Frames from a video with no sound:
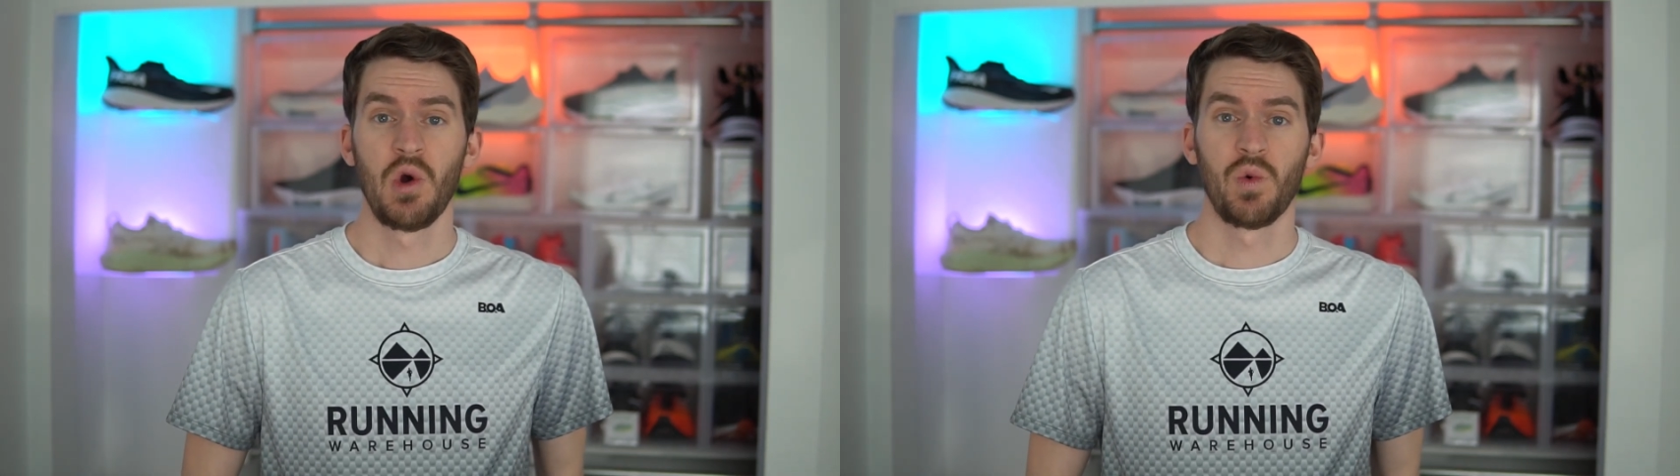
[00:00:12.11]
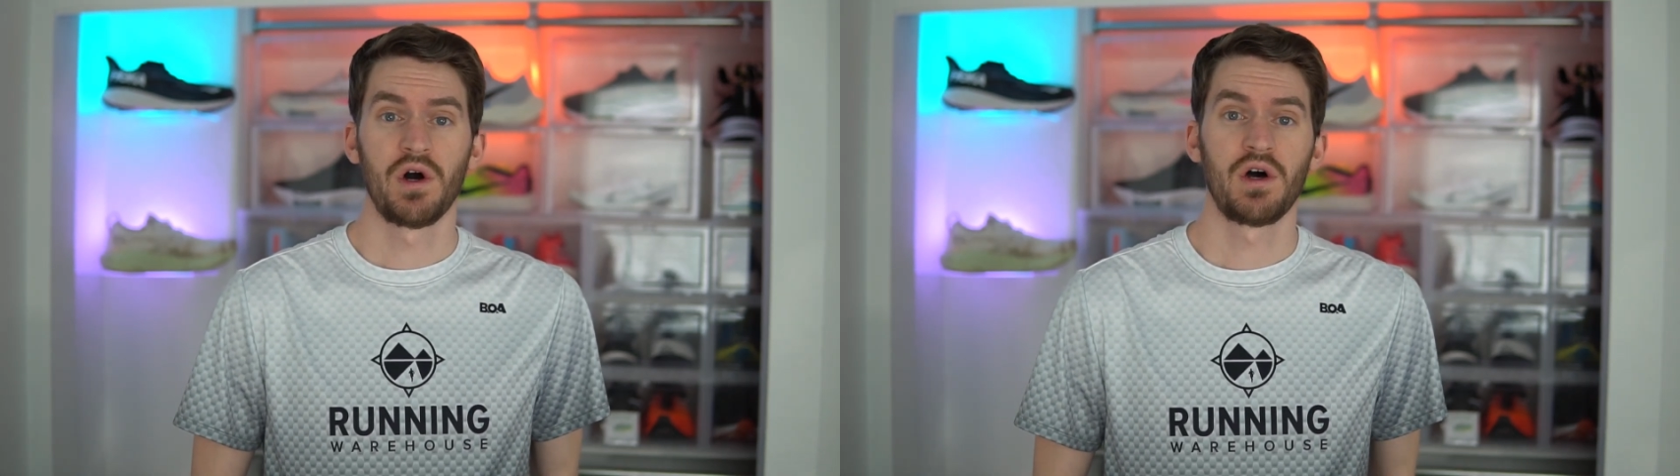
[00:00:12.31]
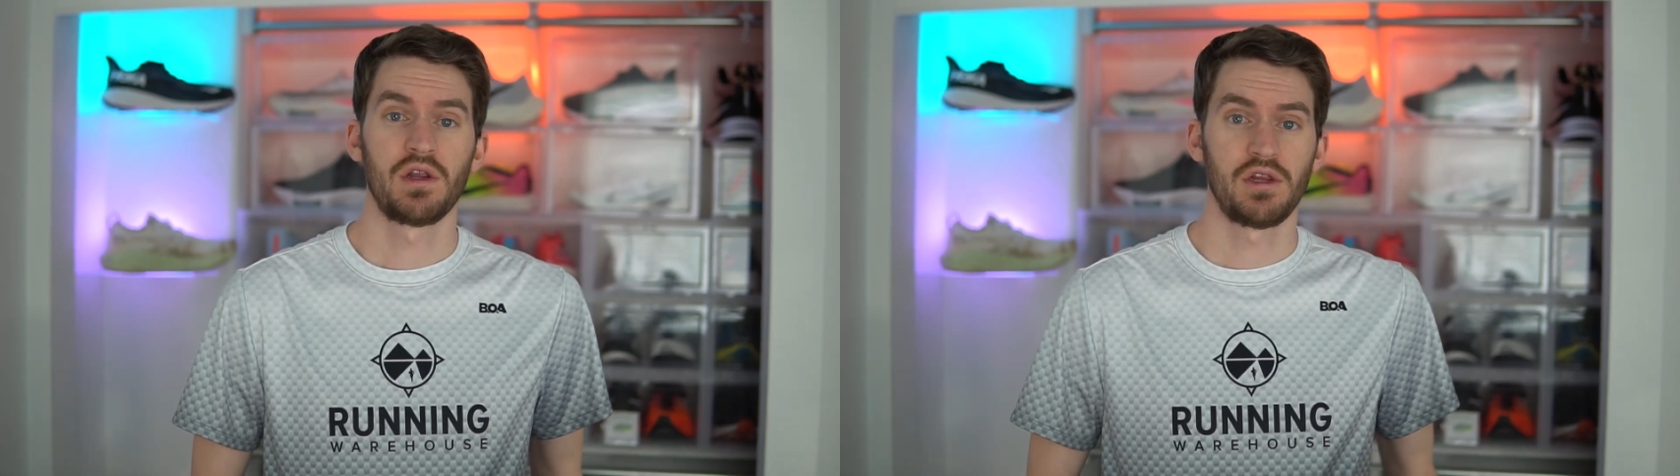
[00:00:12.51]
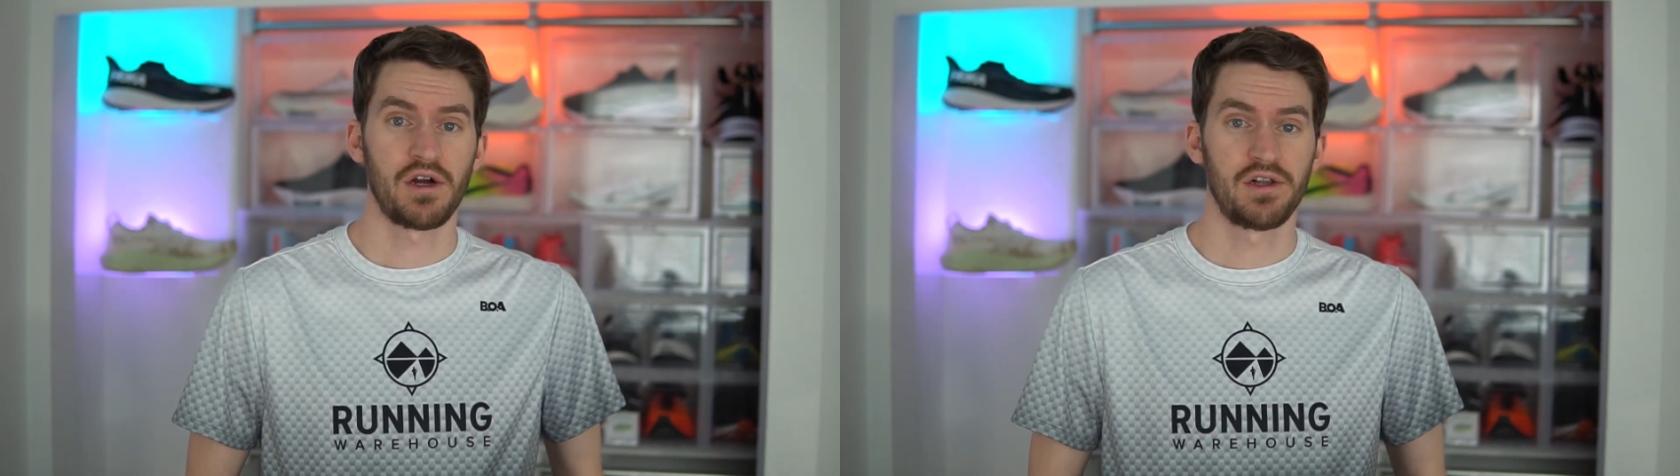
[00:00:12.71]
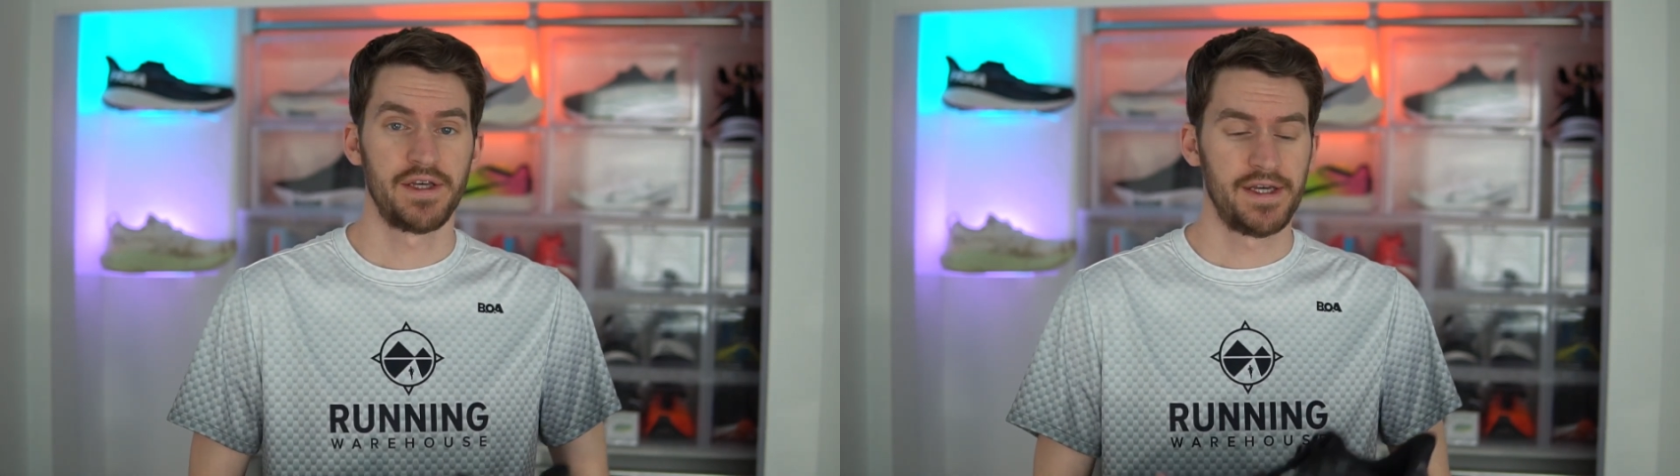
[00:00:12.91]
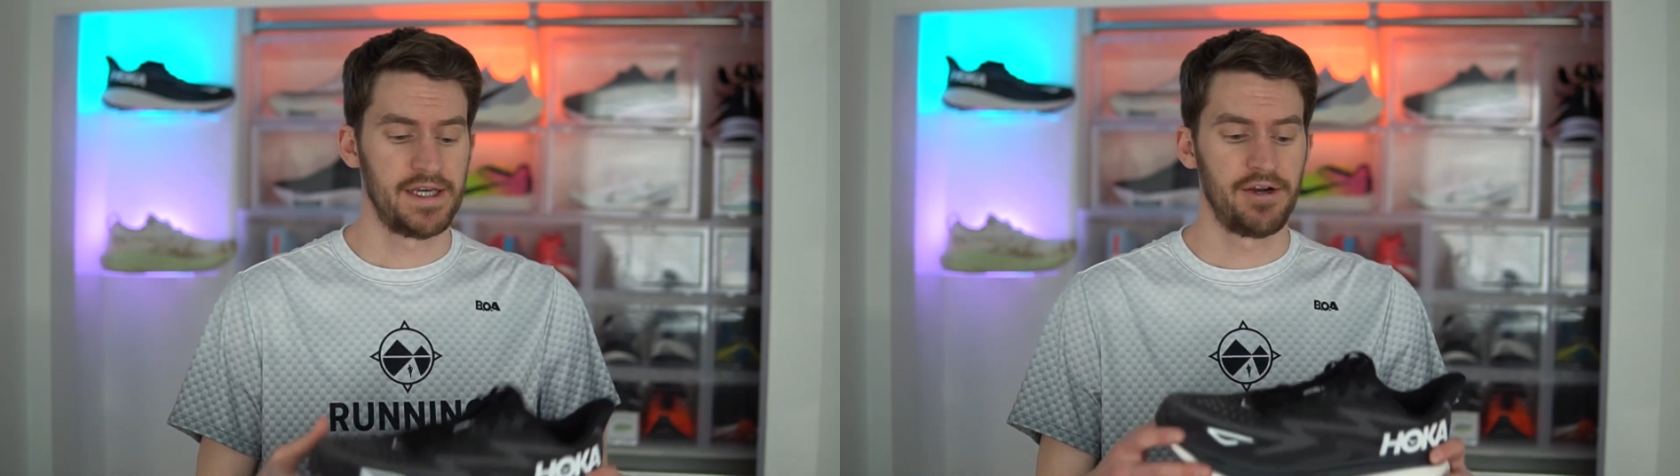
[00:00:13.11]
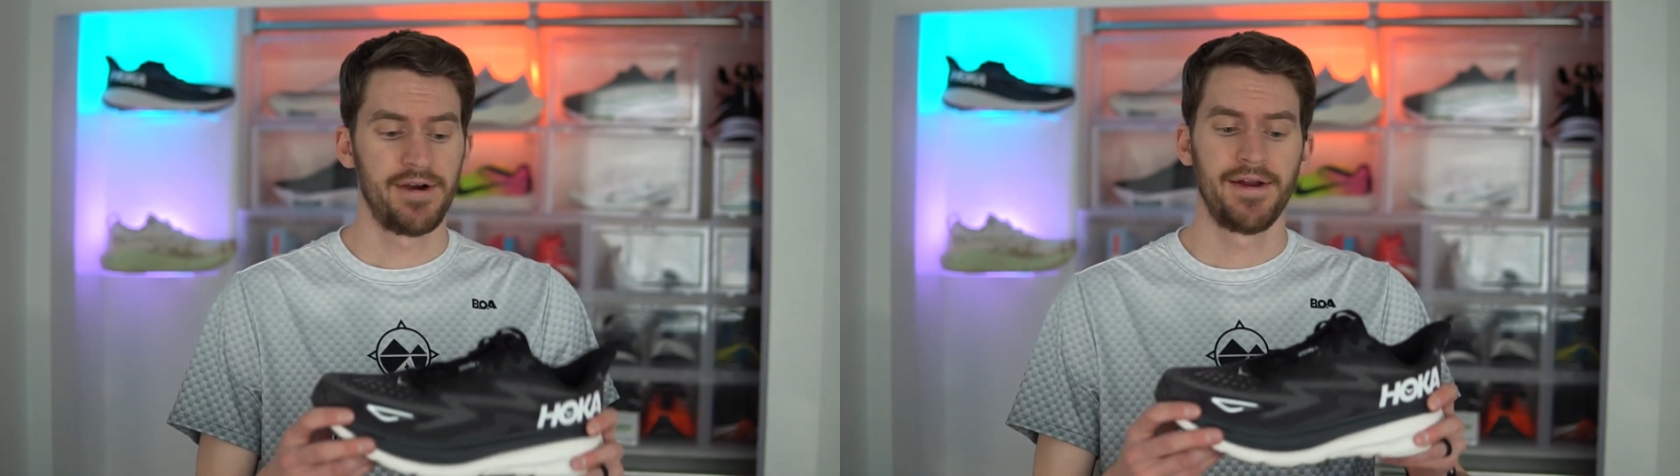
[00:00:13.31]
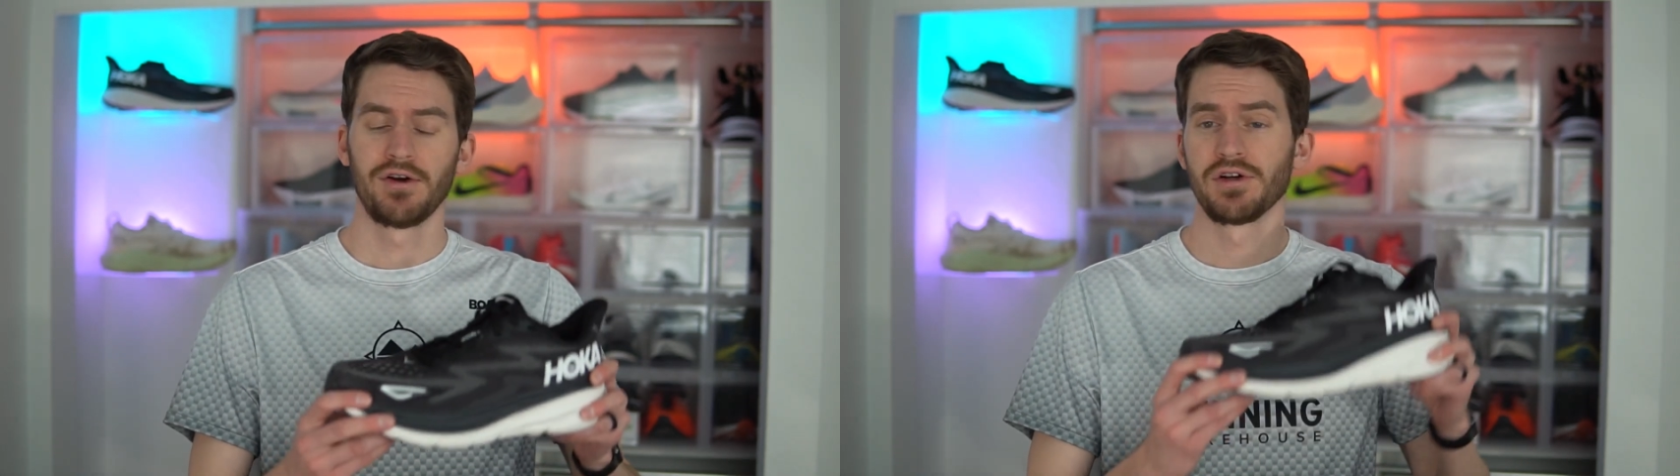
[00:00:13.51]
Well, luckily here
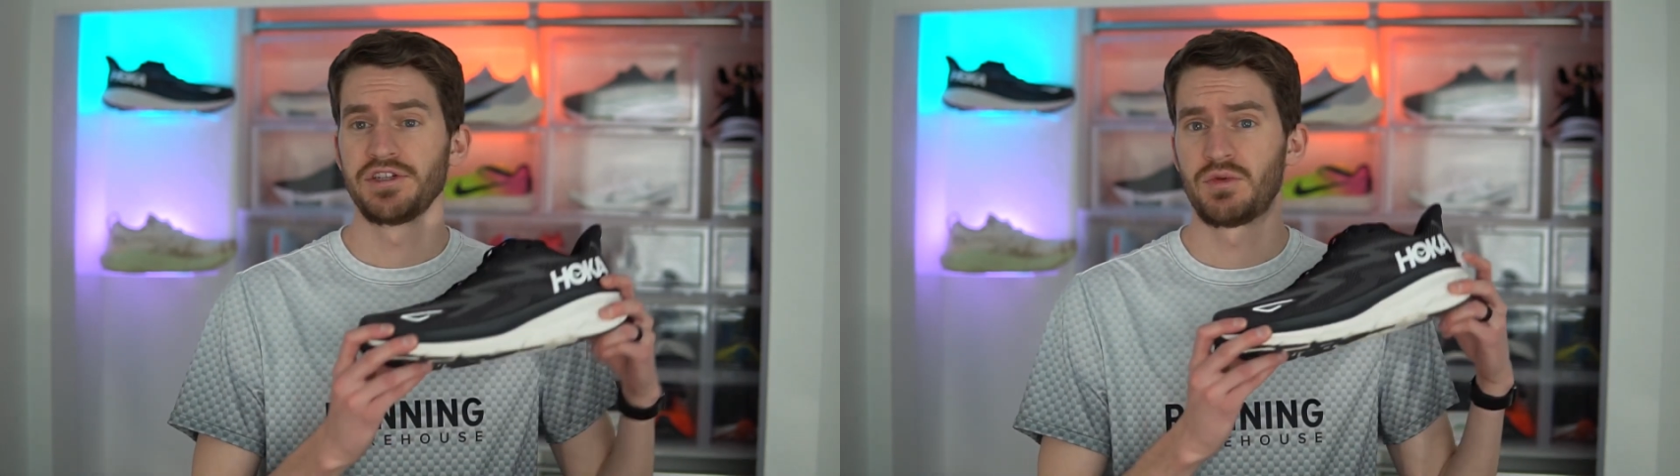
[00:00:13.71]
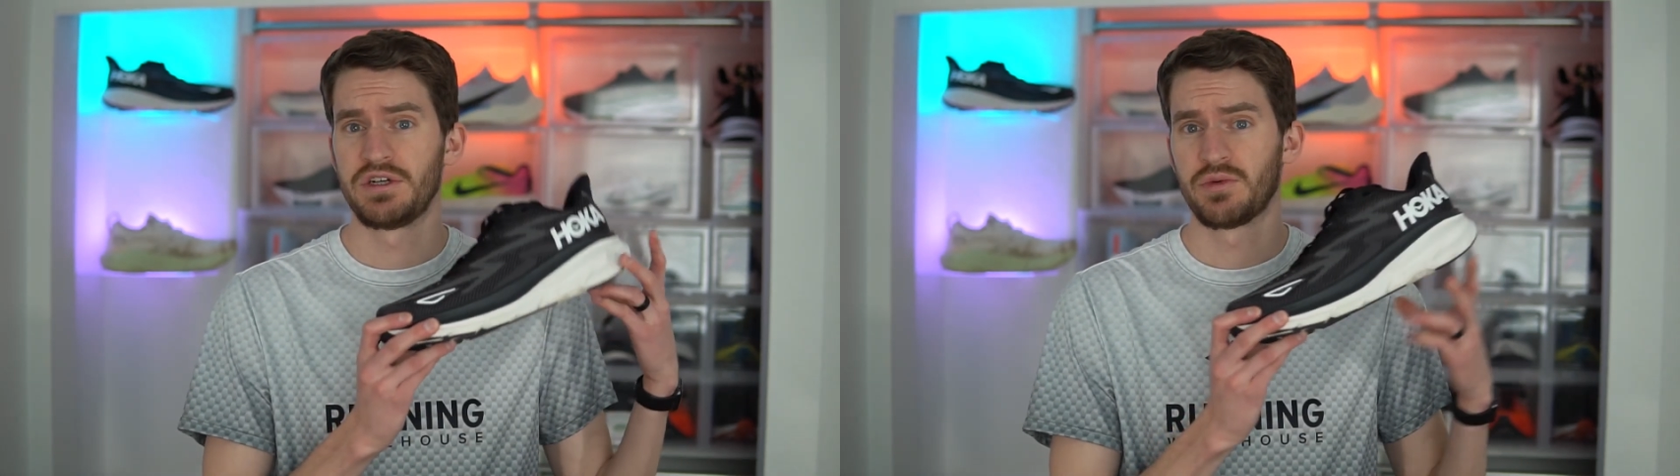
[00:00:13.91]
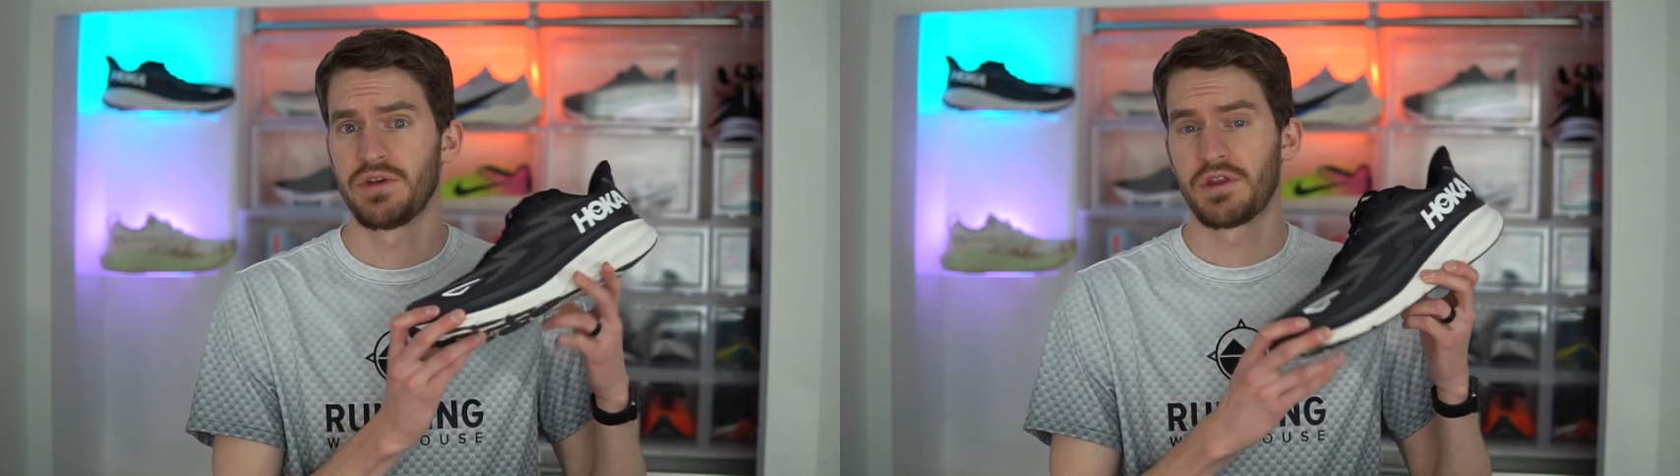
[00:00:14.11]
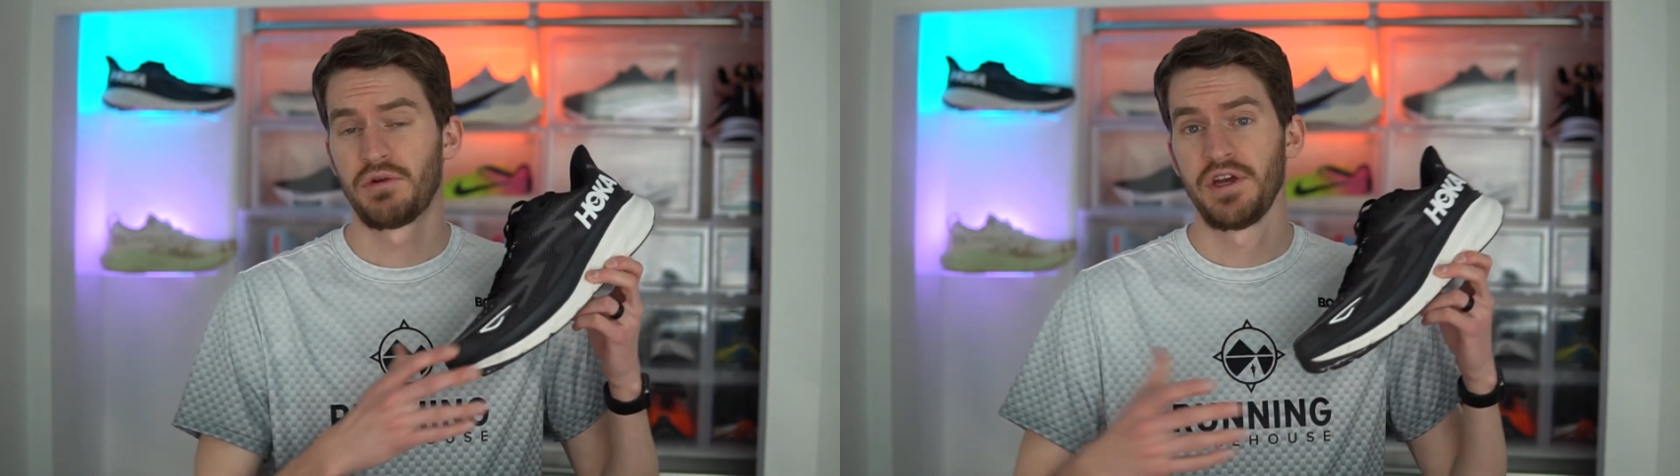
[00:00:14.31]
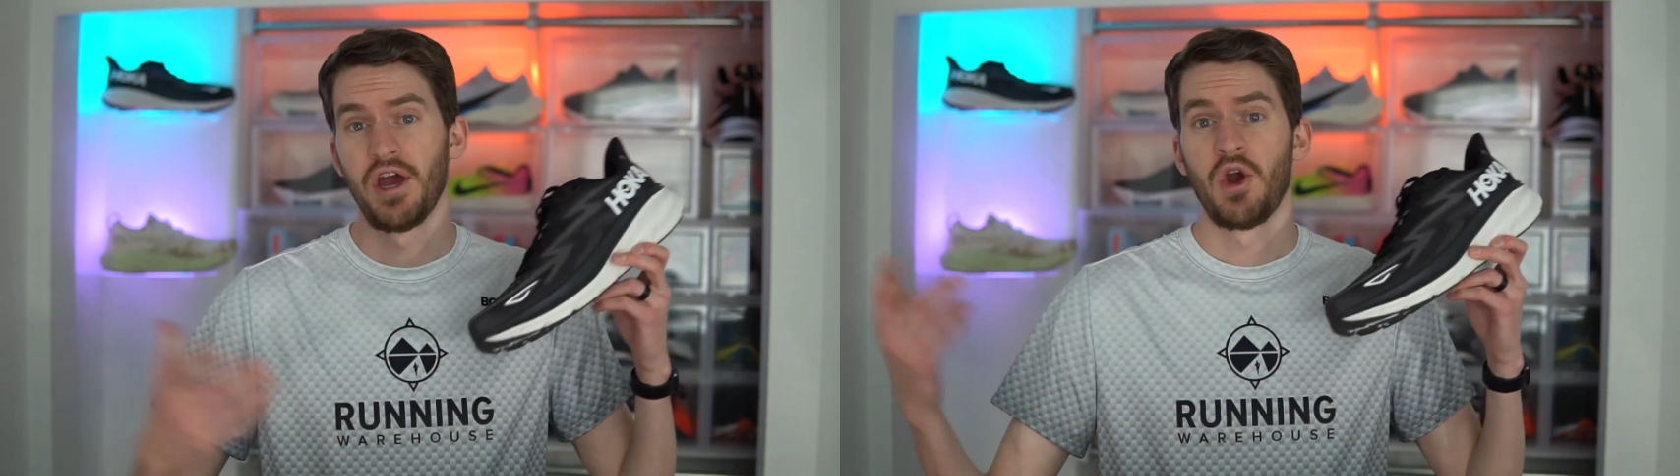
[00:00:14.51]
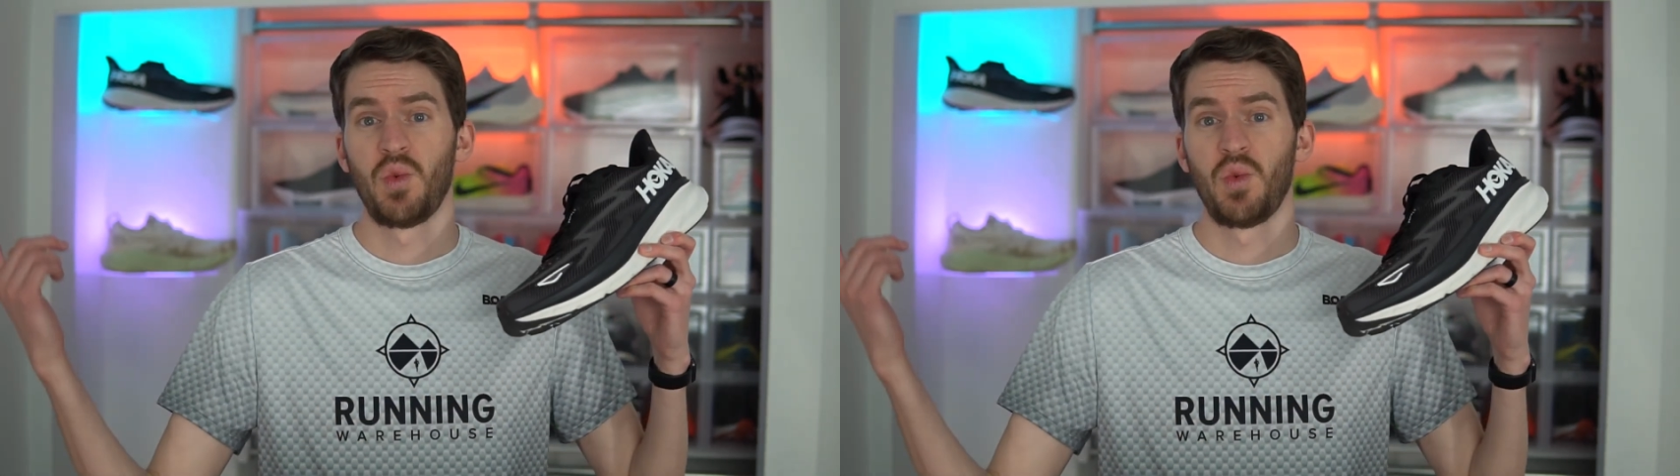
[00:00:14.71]
in early 2023,